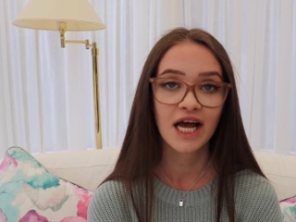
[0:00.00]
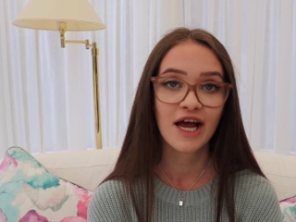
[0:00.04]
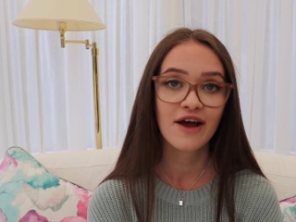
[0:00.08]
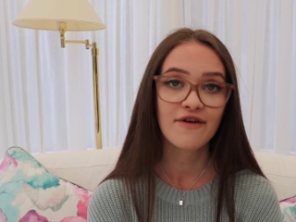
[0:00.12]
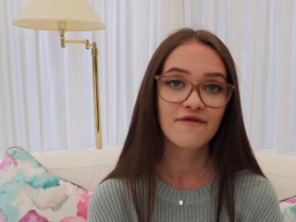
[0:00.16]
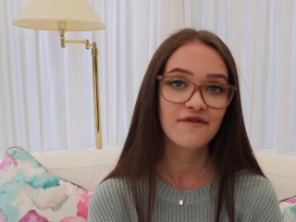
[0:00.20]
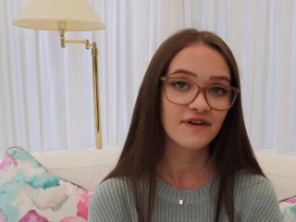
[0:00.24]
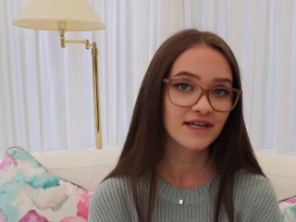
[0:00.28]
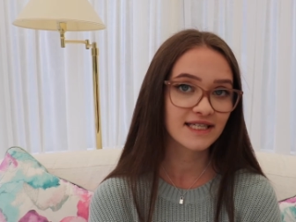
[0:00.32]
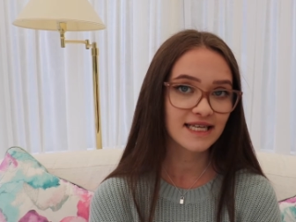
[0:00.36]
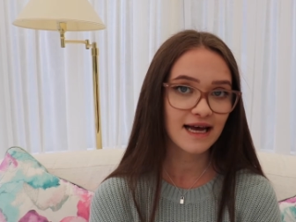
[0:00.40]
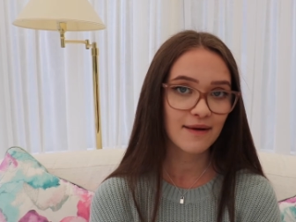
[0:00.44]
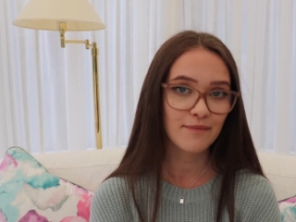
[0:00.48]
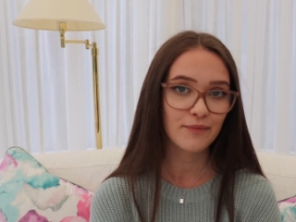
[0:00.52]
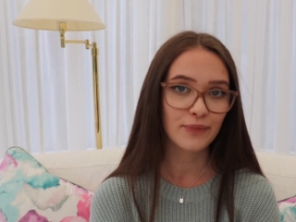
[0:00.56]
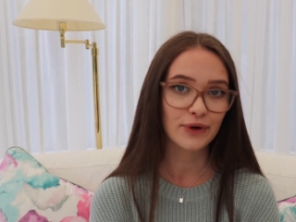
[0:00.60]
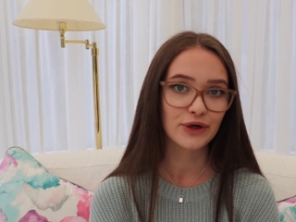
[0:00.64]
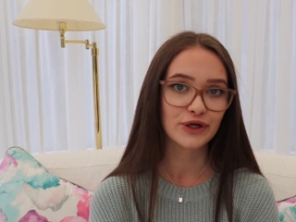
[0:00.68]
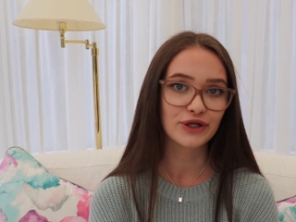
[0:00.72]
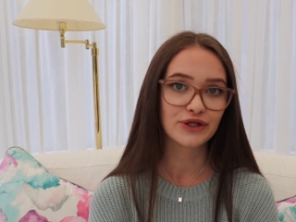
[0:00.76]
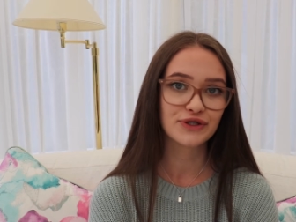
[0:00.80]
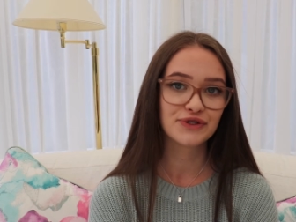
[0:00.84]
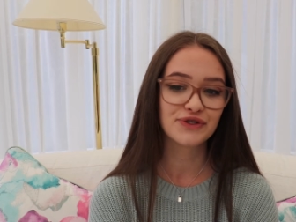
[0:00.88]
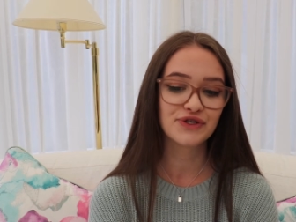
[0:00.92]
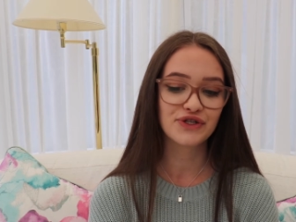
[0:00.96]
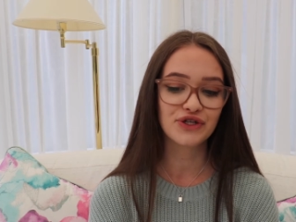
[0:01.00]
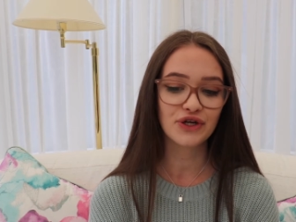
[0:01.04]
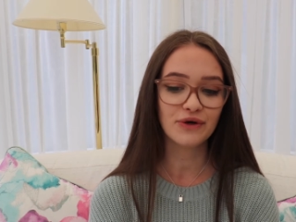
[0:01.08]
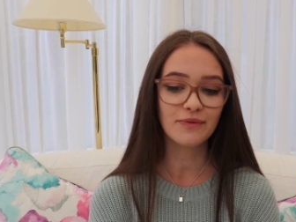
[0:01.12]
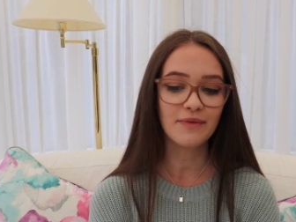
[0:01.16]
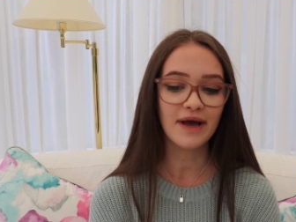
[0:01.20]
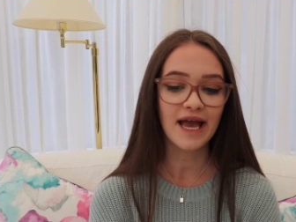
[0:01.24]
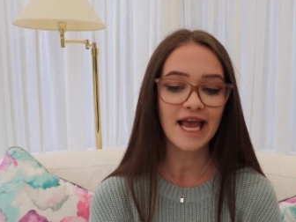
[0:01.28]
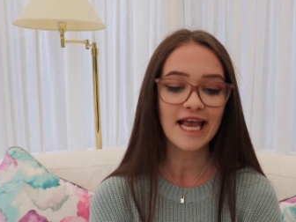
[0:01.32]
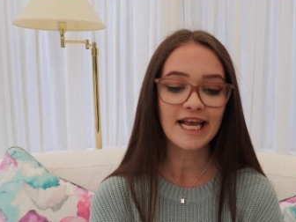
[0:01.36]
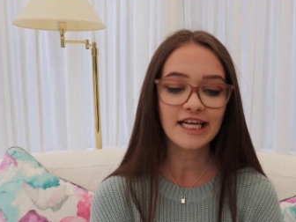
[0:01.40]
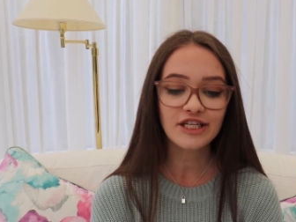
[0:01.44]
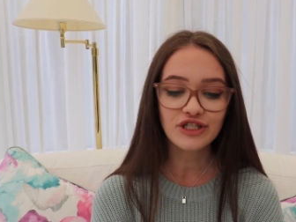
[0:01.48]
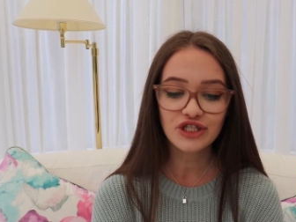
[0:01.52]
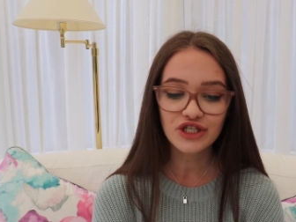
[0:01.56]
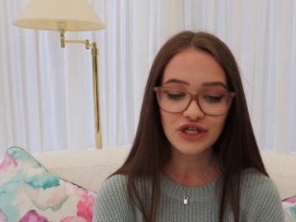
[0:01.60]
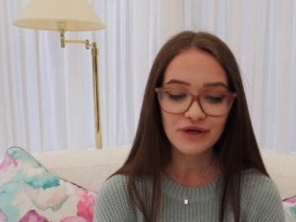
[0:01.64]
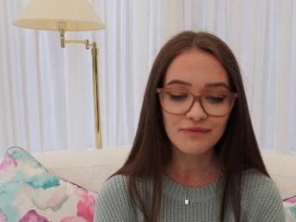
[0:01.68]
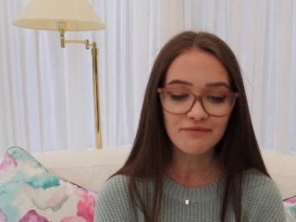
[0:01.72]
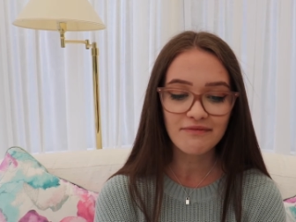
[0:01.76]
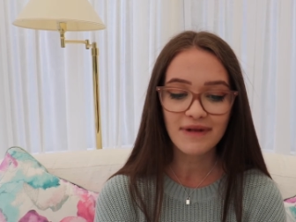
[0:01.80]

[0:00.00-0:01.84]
For example, some ancient